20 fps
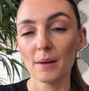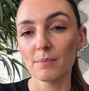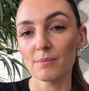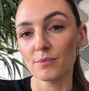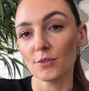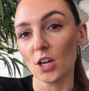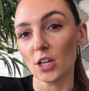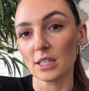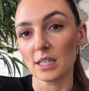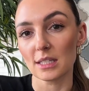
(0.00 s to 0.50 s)

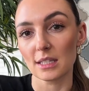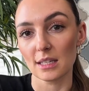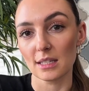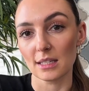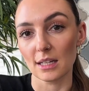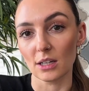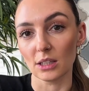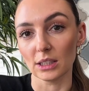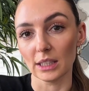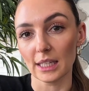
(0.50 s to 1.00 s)
Not
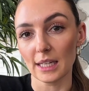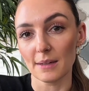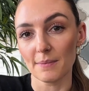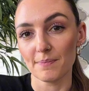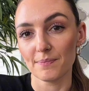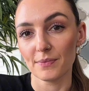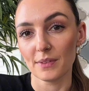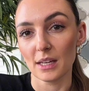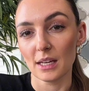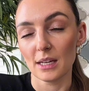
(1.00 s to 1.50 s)
necessarily.
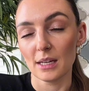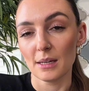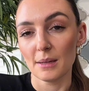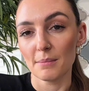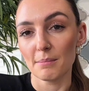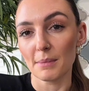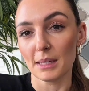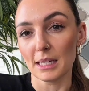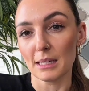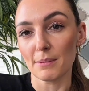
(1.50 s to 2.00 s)

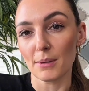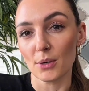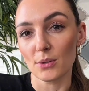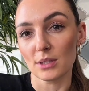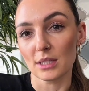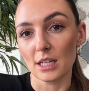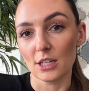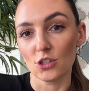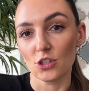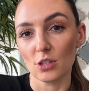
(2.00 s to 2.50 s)
Many
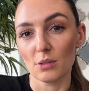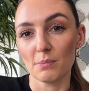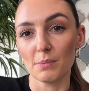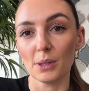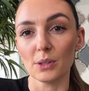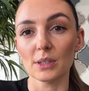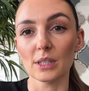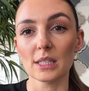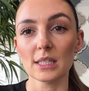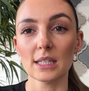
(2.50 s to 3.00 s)
post-tension
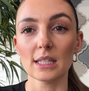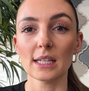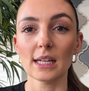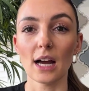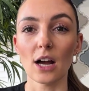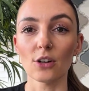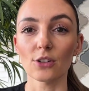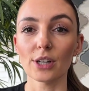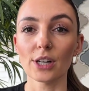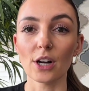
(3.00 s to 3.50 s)
buildings in
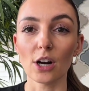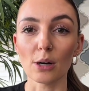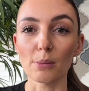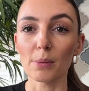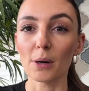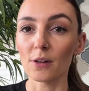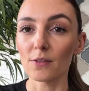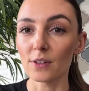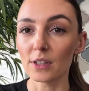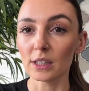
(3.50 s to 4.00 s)
Calgary are
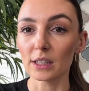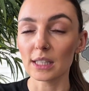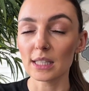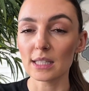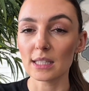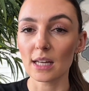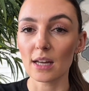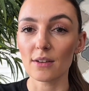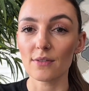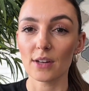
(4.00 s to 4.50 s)
perfectly
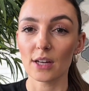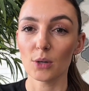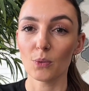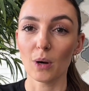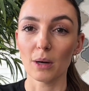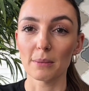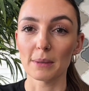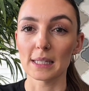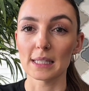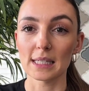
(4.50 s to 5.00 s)
safe and
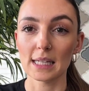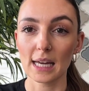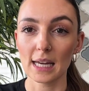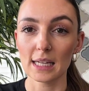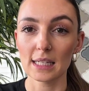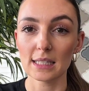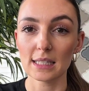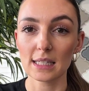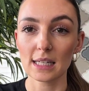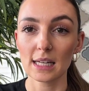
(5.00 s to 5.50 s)
well
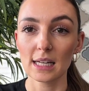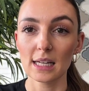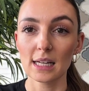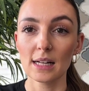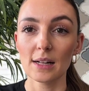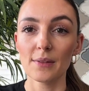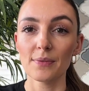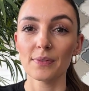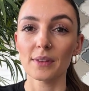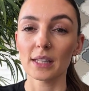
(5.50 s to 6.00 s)
maintained.
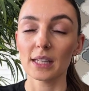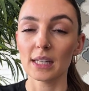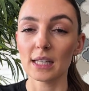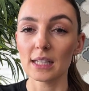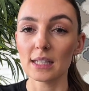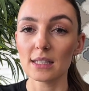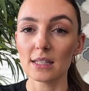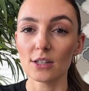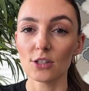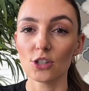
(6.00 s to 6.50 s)
The key
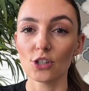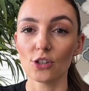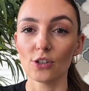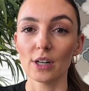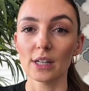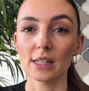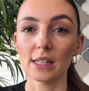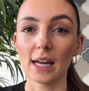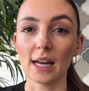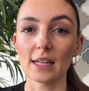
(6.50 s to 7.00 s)
is
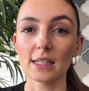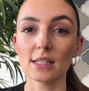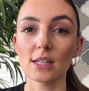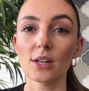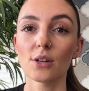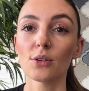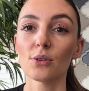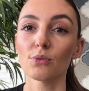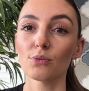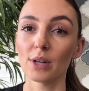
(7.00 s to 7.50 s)
ensuring that
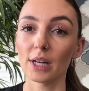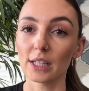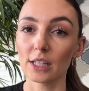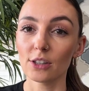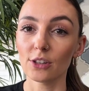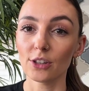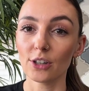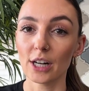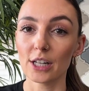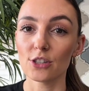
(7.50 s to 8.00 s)

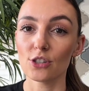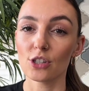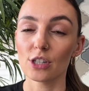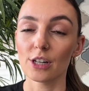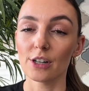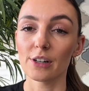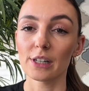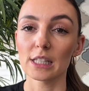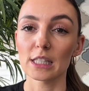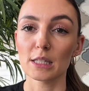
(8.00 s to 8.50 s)
regular
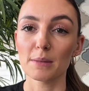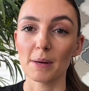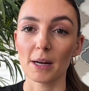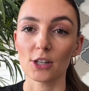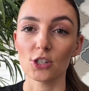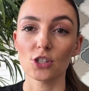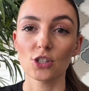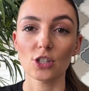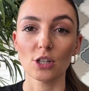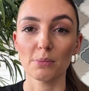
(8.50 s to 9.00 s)
engineering
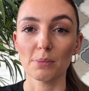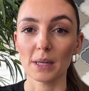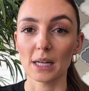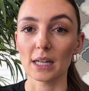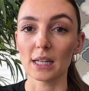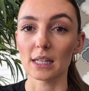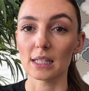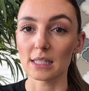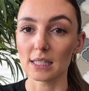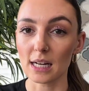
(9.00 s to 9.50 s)
inspections are being
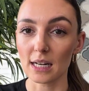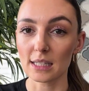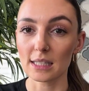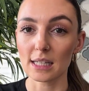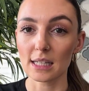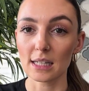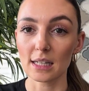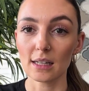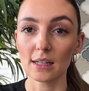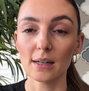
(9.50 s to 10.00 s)

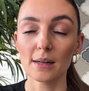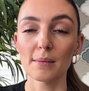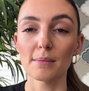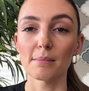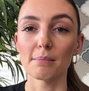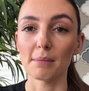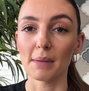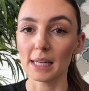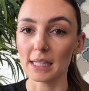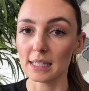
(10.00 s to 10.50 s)
conducted,
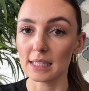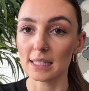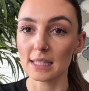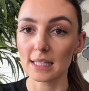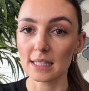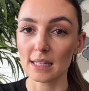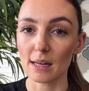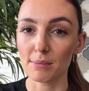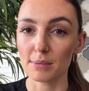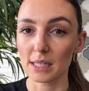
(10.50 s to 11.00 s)
maintenance
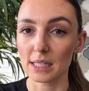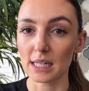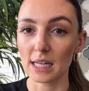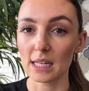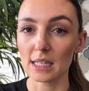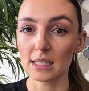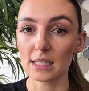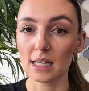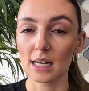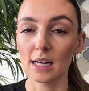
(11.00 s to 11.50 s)
is up to
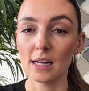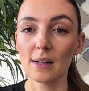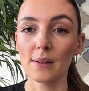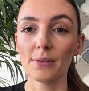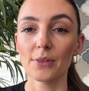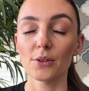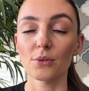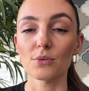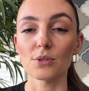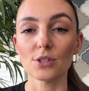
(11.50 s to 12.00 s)
date,
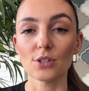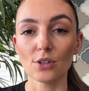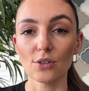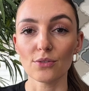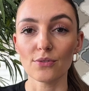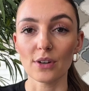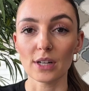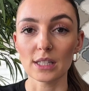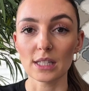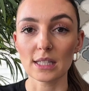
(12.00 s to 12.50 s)
the reserve
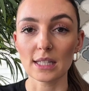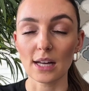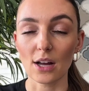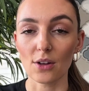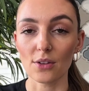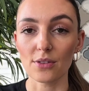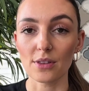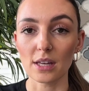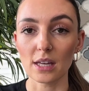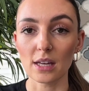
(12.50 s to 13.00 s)
fund is
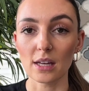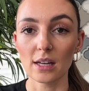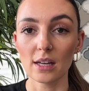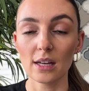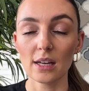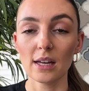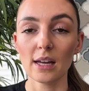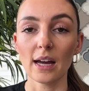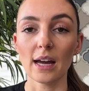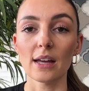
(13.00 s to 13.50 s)
healthy,
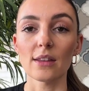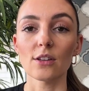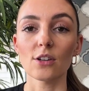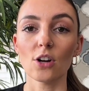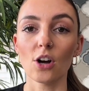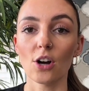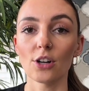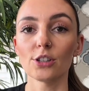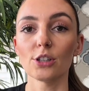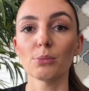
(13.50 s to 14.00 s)
and the
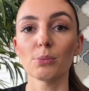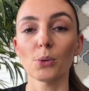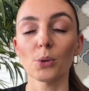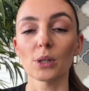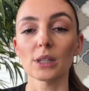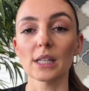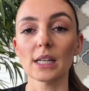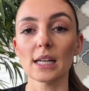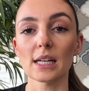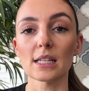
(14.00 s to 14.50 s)
condo
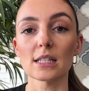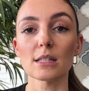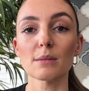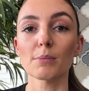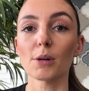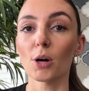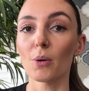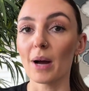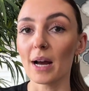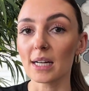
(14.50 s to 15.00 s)
board is
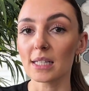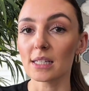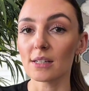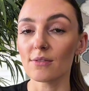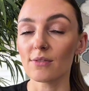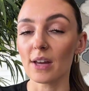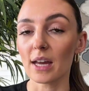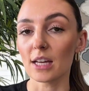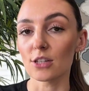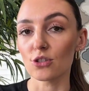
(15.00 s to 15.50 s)
proactive
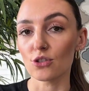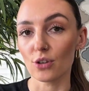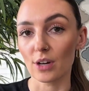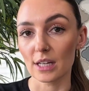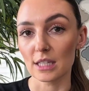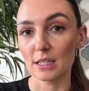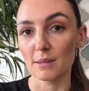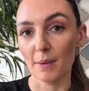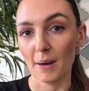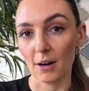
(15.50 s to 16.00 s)
and
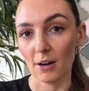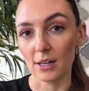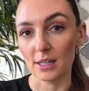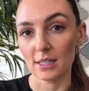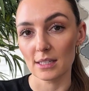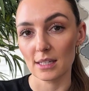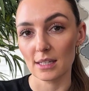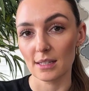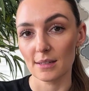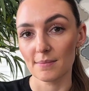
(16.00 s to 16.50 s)

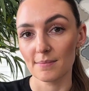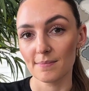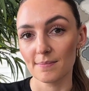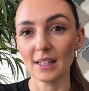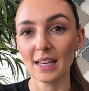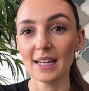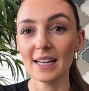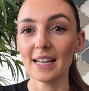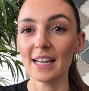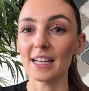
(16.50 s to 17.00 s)
transparent.
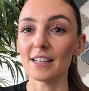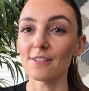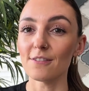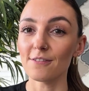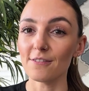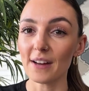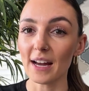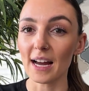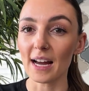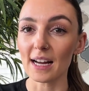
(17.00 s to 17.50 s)
In
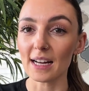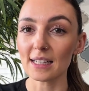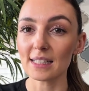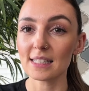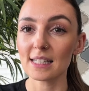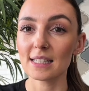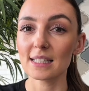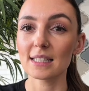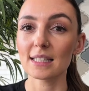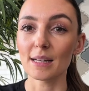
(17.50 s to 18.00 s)
fact,
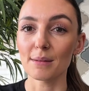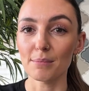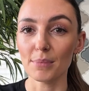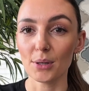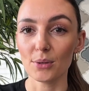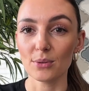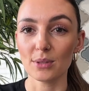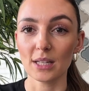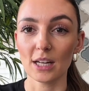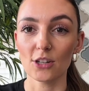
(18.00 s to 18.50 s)
some
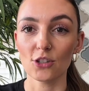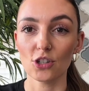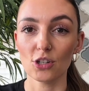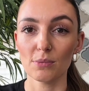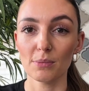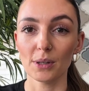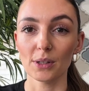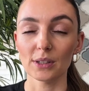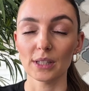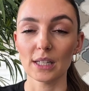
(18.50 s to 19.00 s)
post-tension
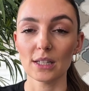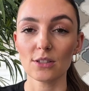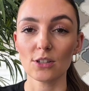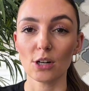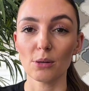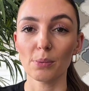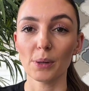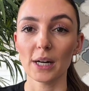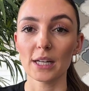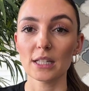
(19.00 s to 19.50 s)
buildings are
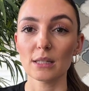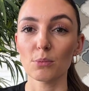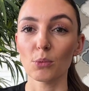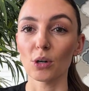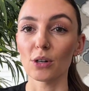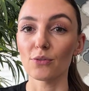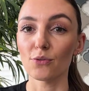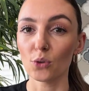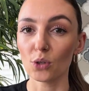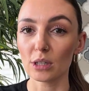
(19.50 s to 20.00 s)
priced
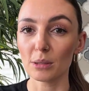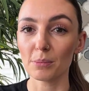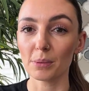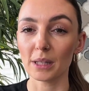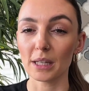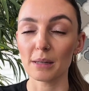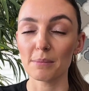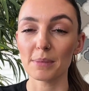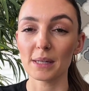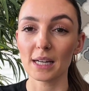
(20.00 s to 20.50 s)
more
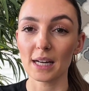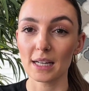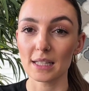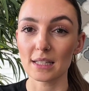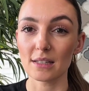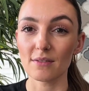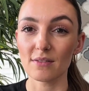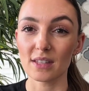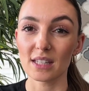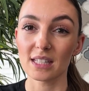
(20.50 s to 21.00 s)
affordably because
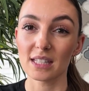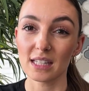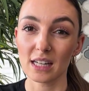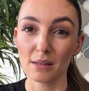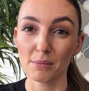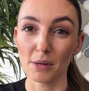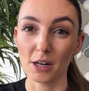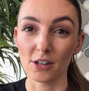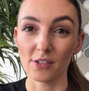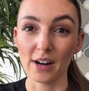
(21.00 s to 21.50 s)
of the
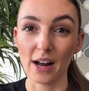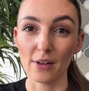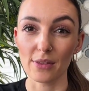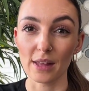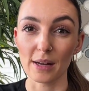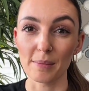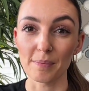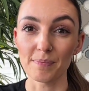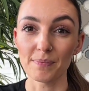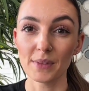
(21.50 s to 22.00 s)
stigma around
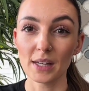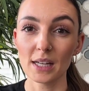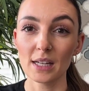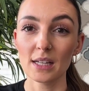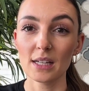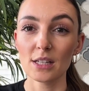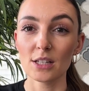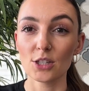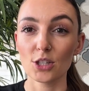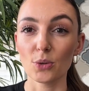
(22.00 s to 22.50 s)
them.
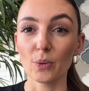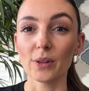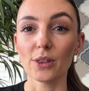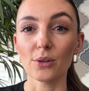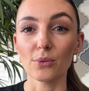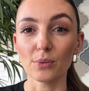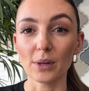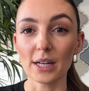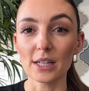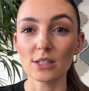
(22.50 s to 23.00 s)
So with the
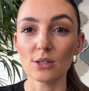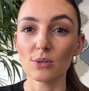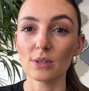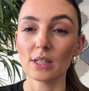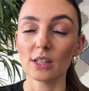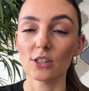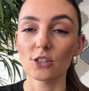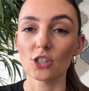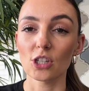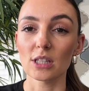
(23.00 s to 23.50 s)
right due
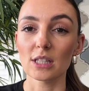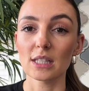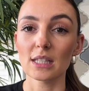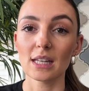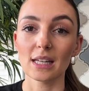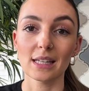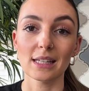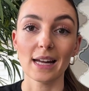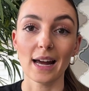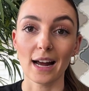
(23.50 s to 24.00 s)
diligence, they
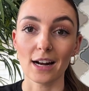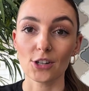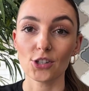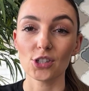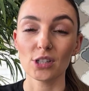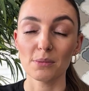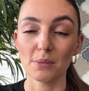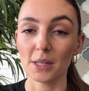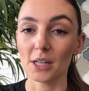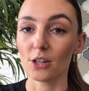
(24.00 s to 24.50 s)
can
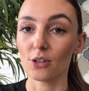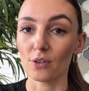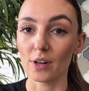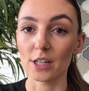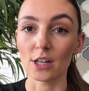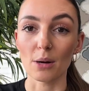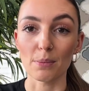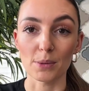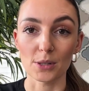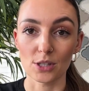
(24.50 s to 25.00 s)
actually be a great
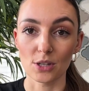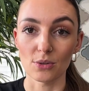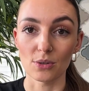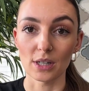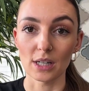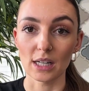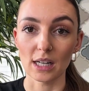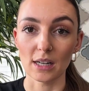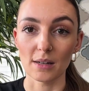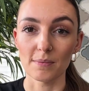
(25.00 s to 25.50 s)

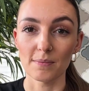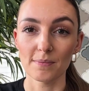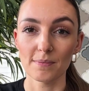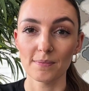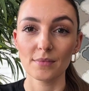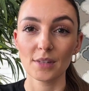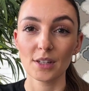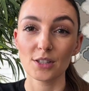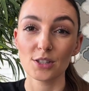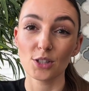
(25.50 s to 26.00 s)
opportunity.
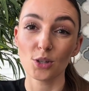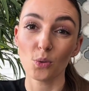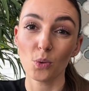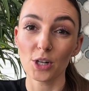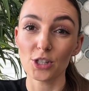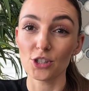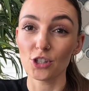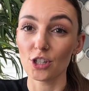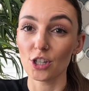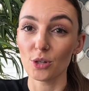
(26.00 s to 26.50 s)
So
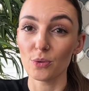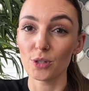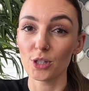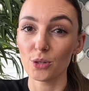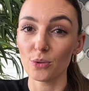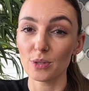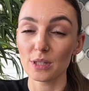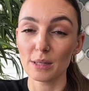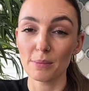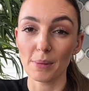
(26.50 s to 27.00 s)
what should you
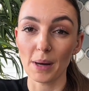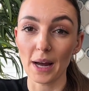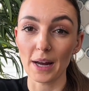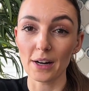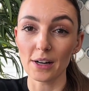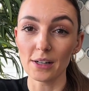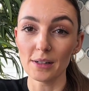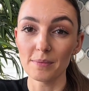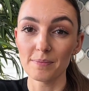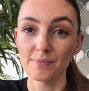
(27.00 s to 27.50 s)
do as a
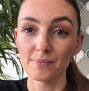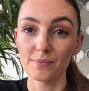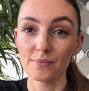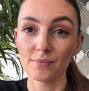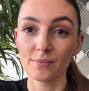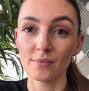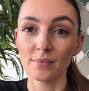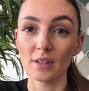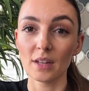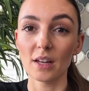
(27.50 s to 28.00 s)
buyer?
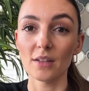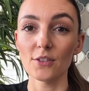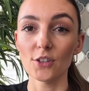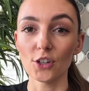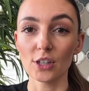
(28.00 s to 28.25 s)
If you're